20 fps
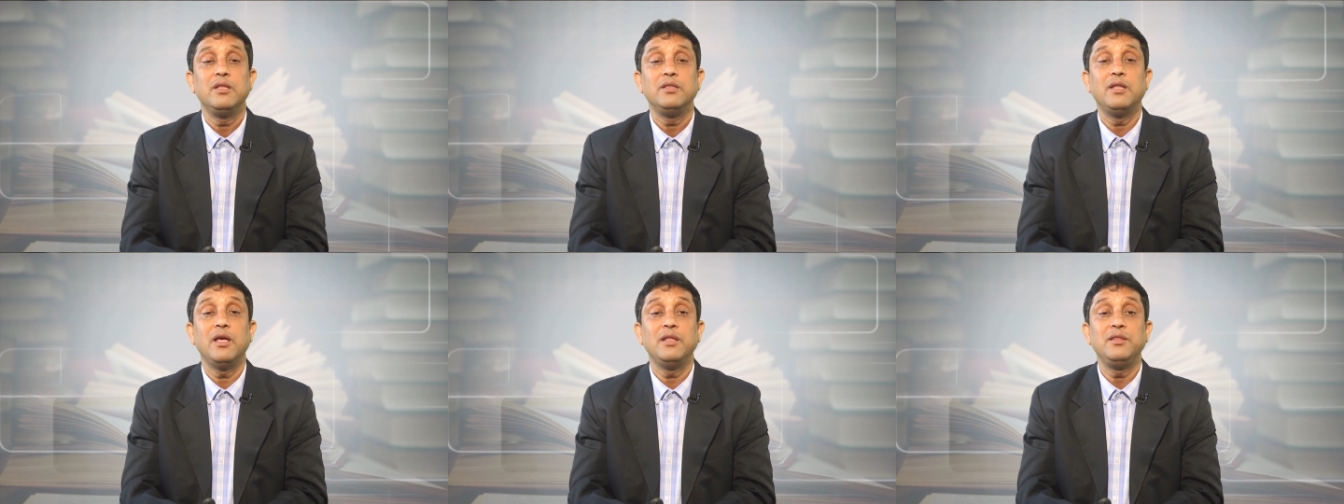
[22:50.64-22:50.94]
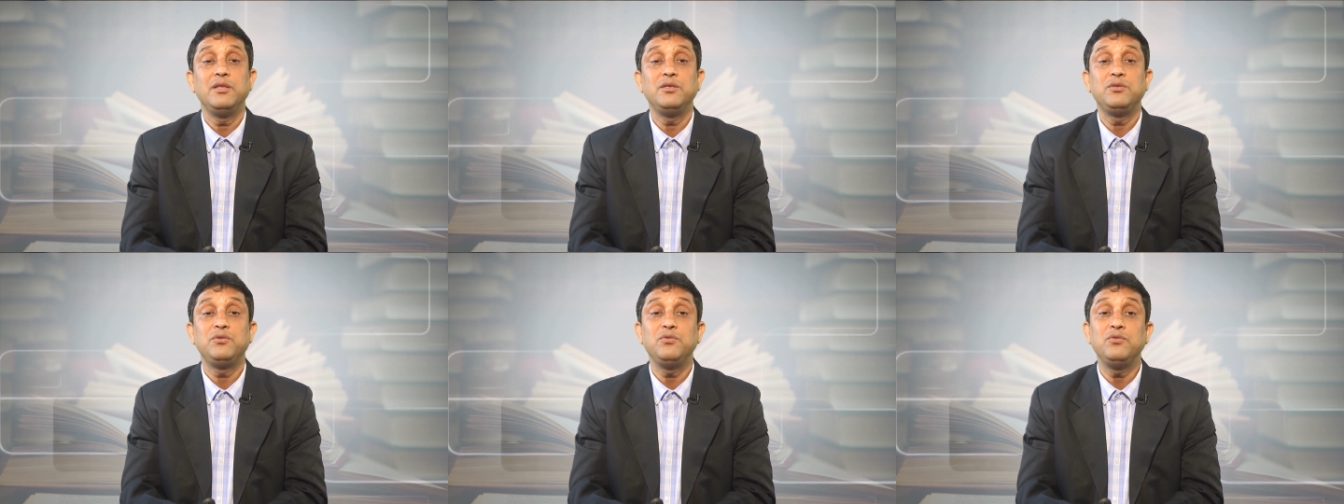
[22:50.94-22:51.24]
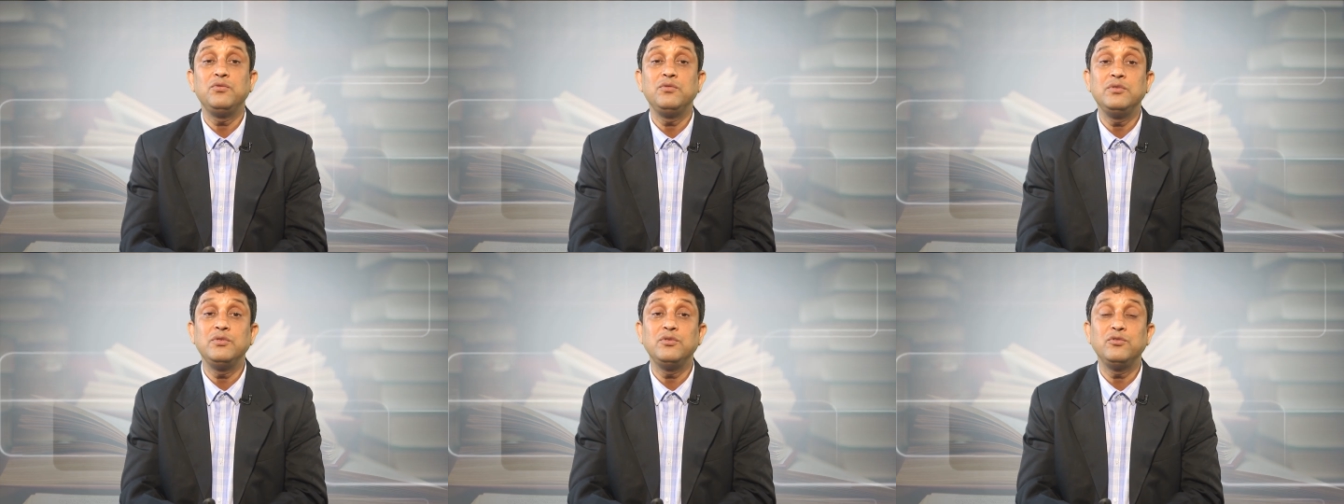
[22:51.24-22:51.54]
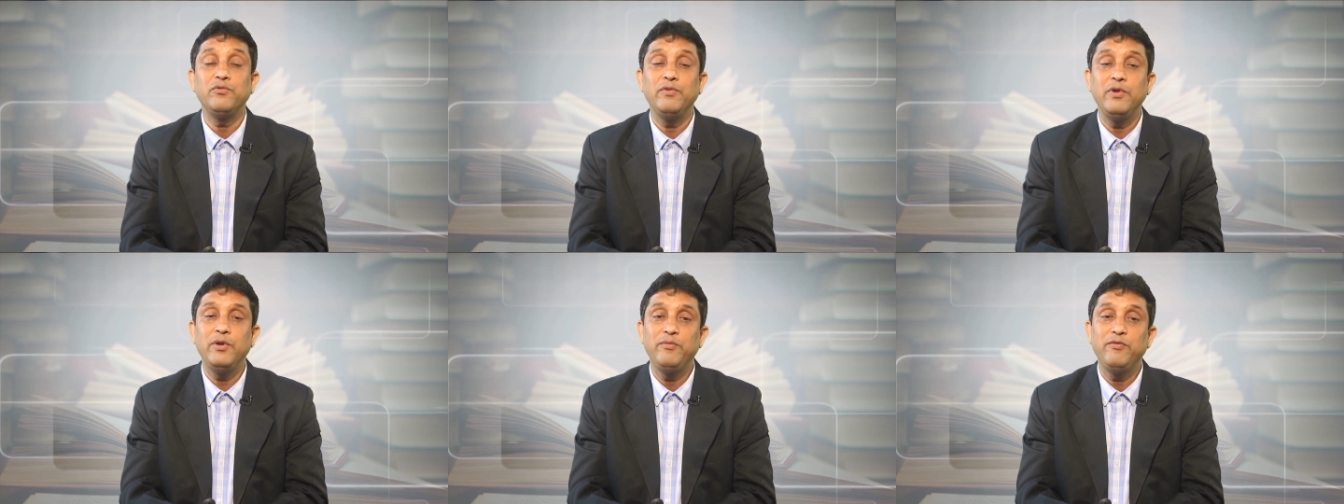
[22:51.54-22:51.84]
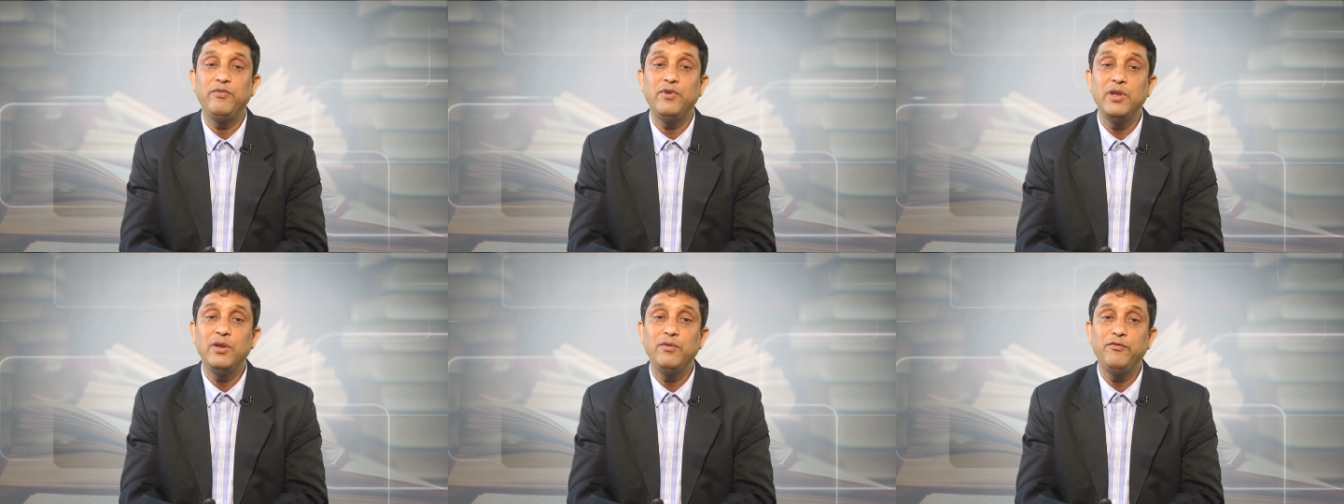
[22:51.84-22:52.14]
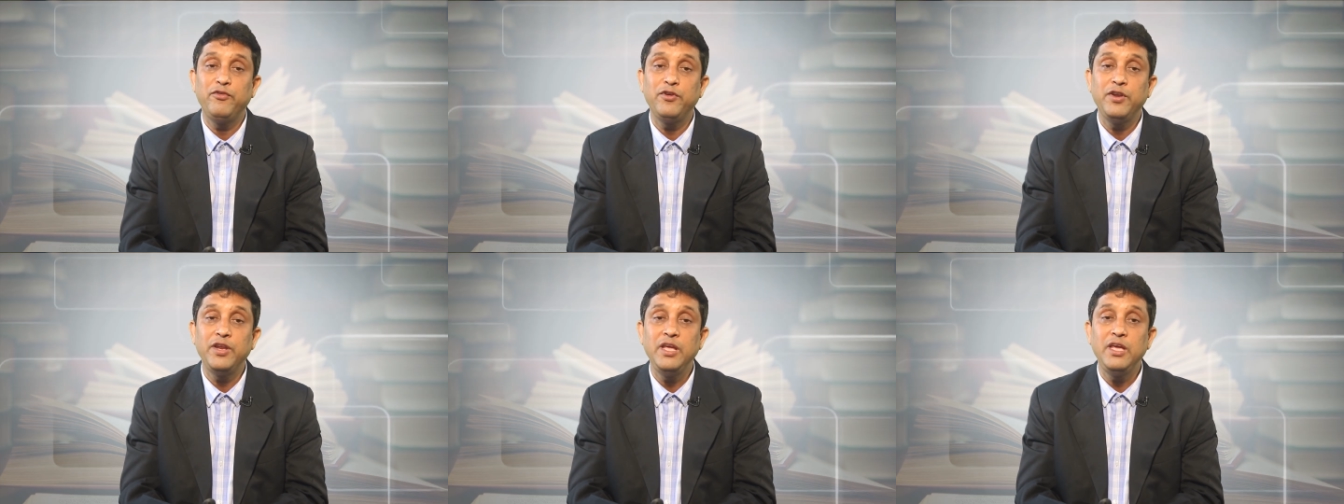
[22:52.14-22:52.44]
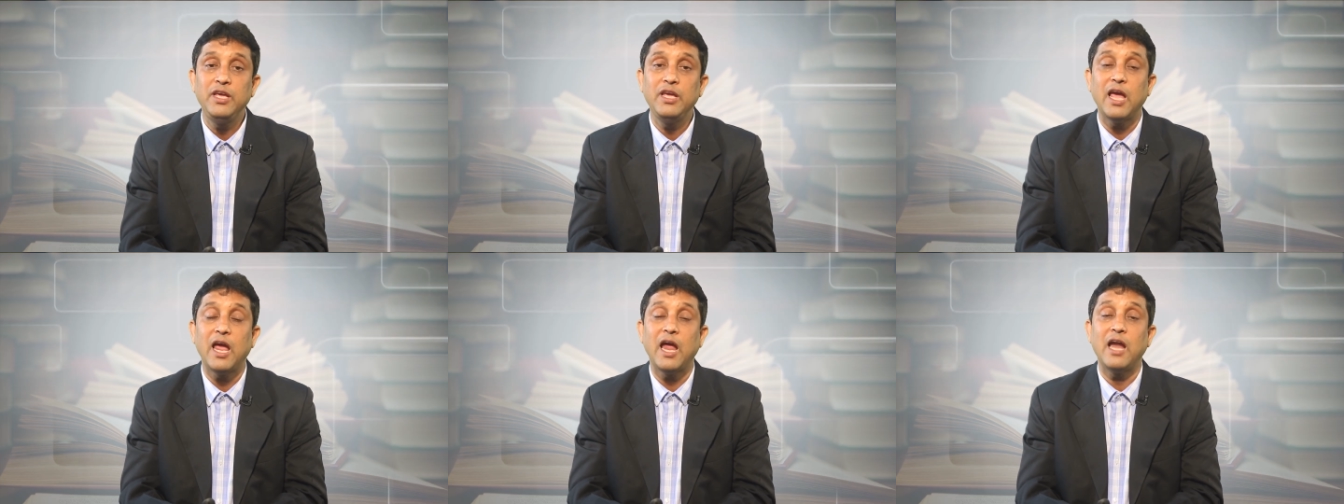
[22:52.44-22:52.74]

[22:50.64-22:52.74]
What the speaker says: then the students will feel free